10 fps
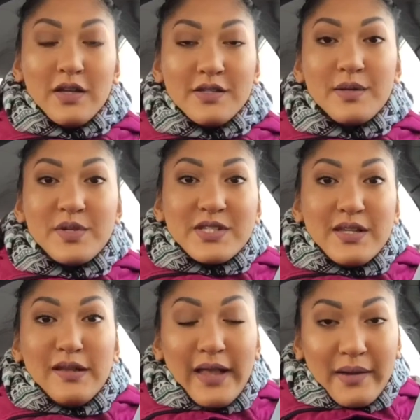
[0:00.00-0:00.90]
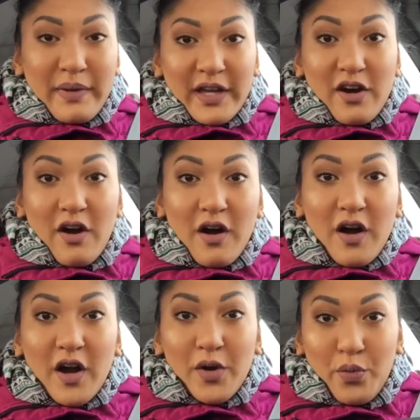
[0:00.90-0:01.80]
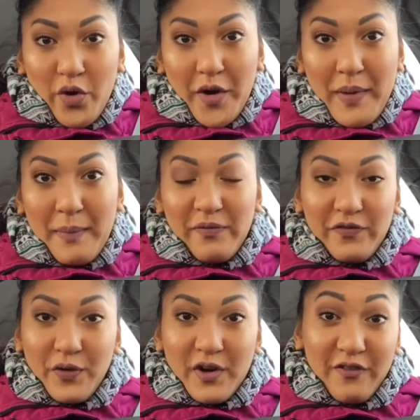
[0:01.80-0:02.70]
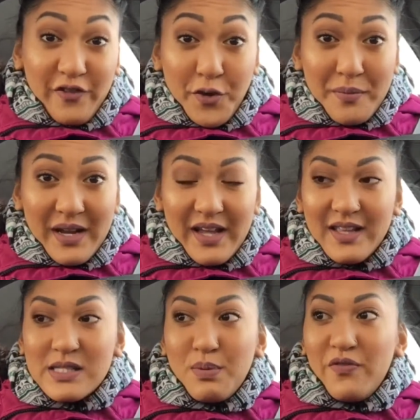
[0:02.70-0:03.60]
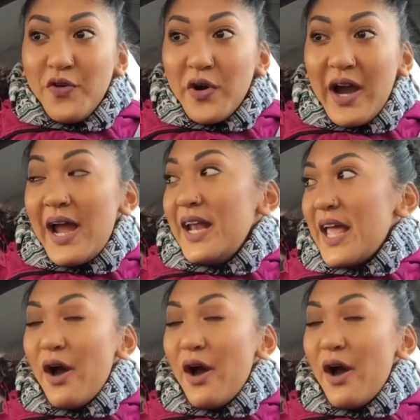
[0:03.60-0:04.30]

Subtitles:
So I'm just gonna let my car warm up for a few minutes before heading